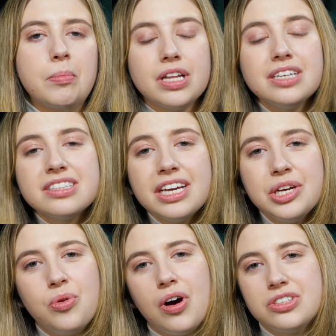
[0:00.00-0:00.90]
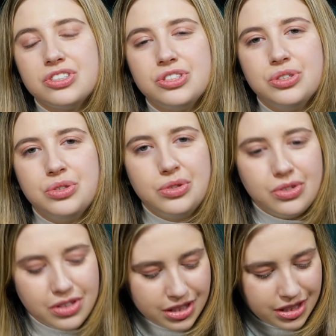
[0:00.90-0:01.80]
But let's say you want
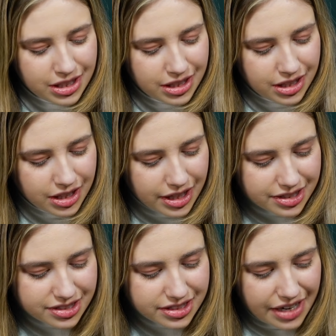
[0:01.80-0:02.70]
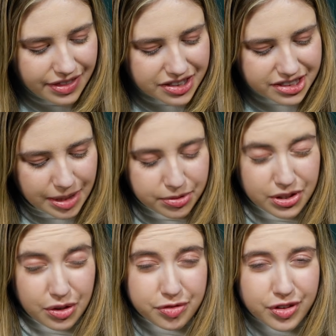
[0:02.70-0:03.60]
to extend that shape a
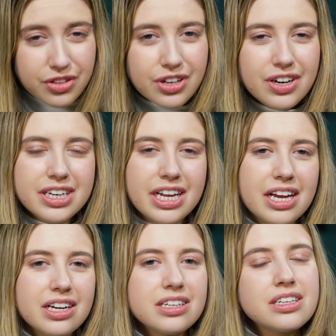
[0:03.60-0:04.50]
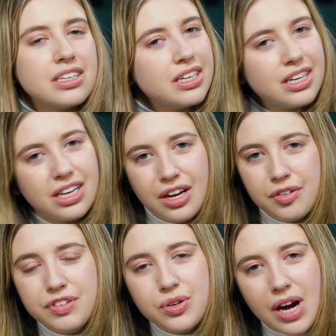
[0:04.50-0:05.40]
little further and get a
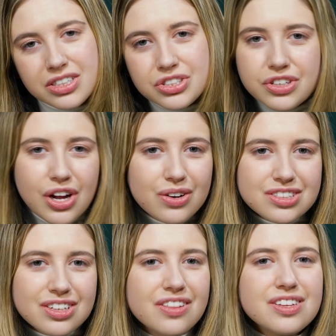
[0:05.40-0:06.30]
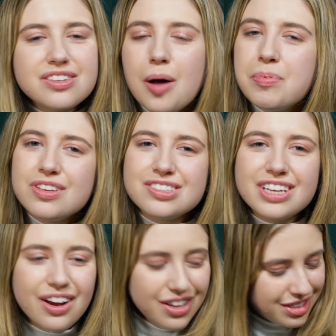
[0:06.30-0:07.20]
few extra notes on the top of the scale.